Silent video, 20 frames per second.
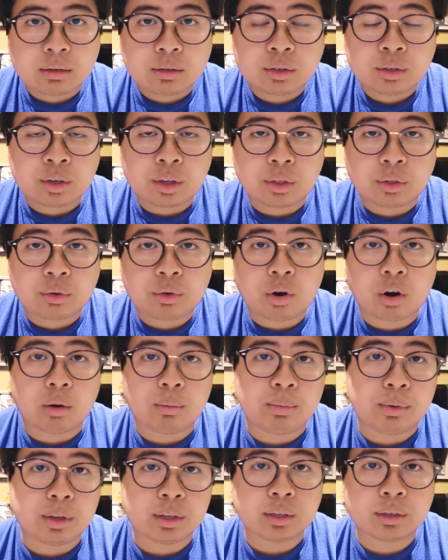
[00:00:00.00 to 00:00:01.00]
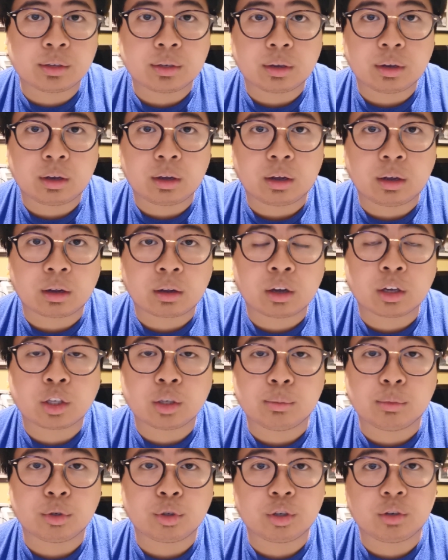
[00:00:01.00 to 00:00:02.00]
Synth Carbon's
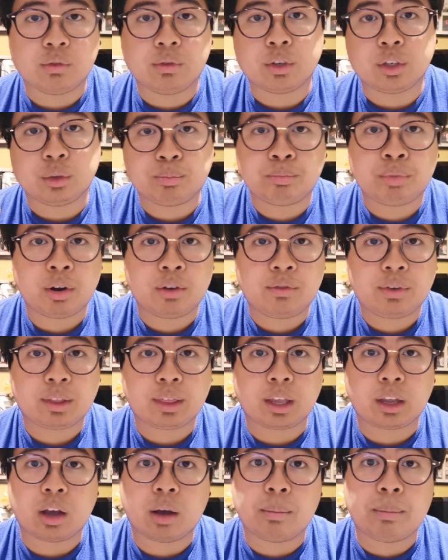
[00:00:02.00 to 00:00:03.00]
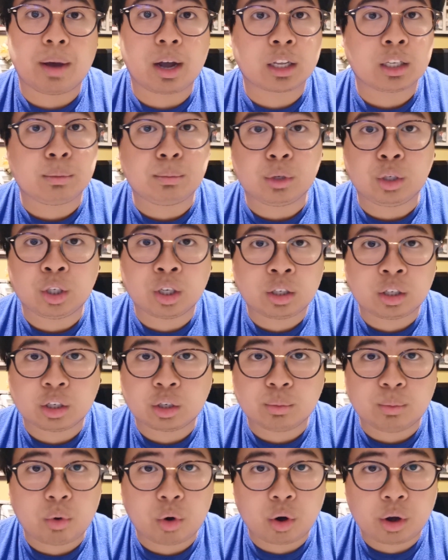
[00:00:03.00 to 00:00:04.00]
customer service is perfect. They got back to me just
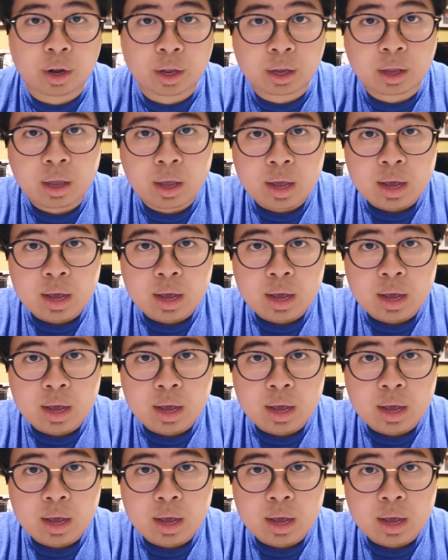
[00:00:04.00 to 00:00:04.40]
this morning.